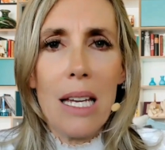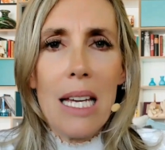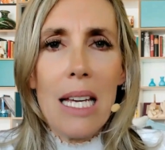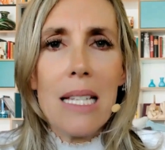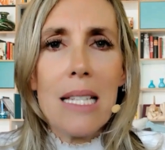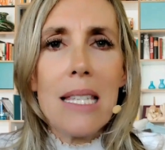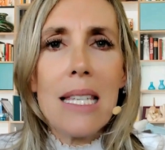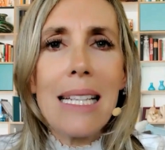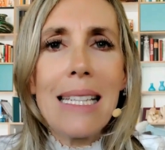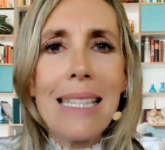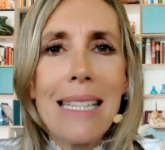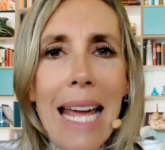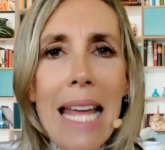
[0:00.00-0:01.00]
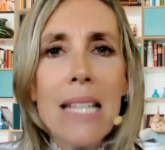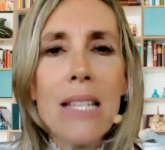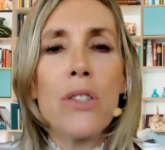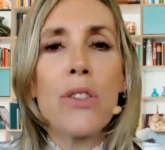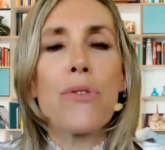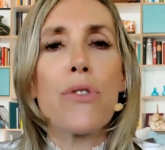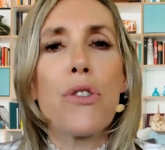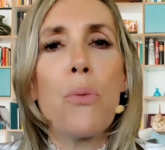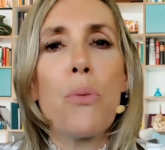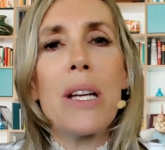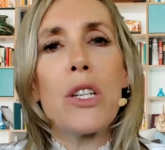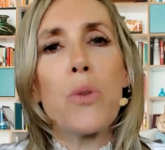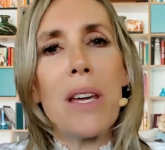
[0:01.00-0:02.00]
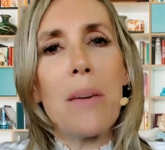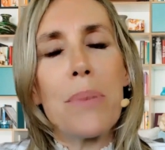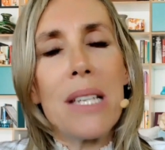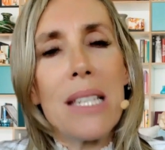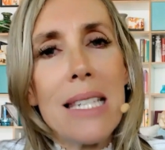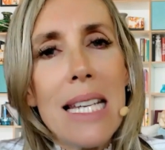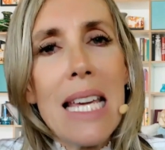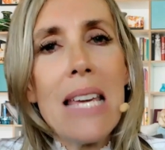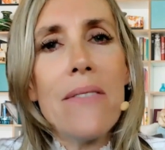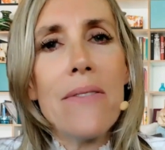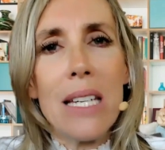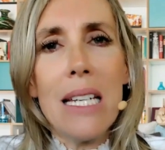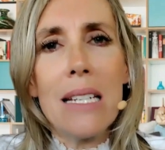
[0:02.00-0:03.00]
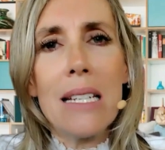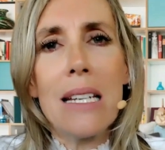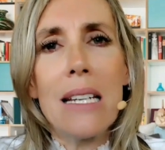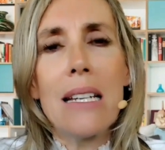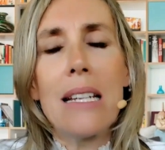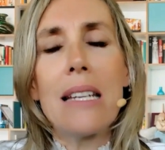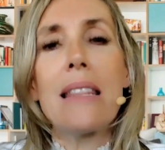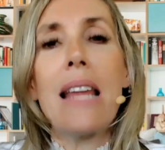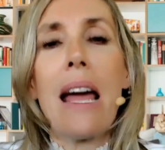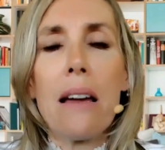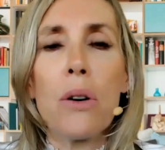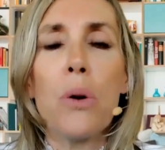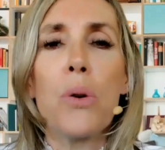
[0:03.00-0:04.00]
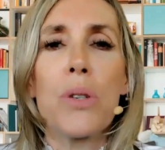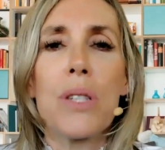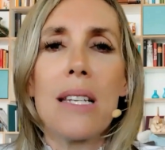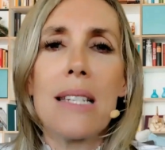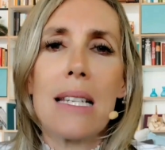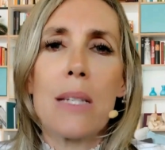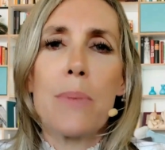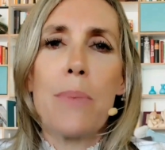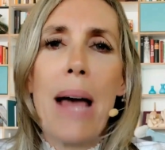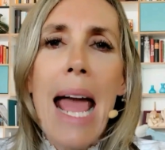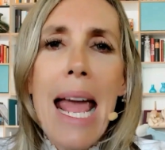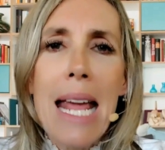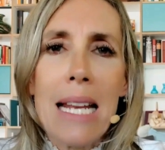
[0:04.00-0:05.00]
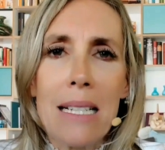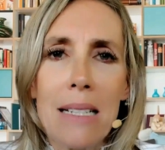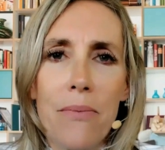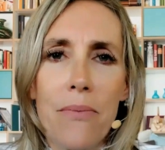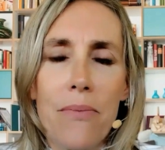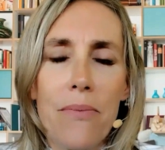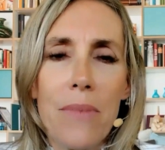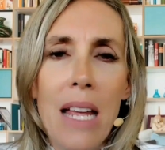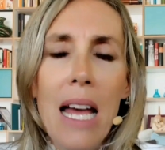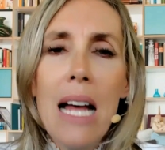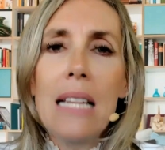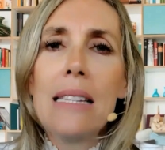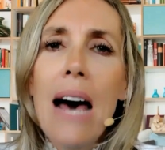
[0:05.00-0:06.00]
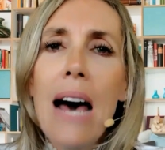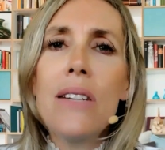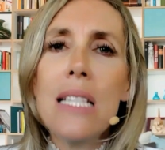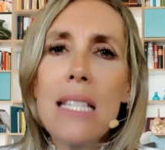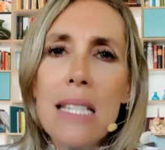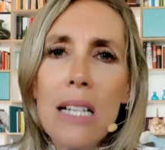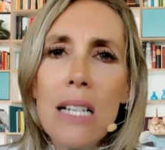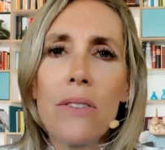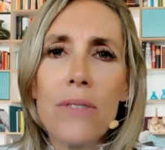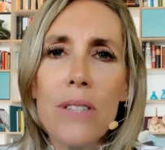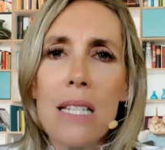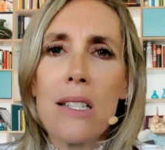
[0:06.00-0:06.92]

It's the lens through which we perceive it that causes us pain. Love itself does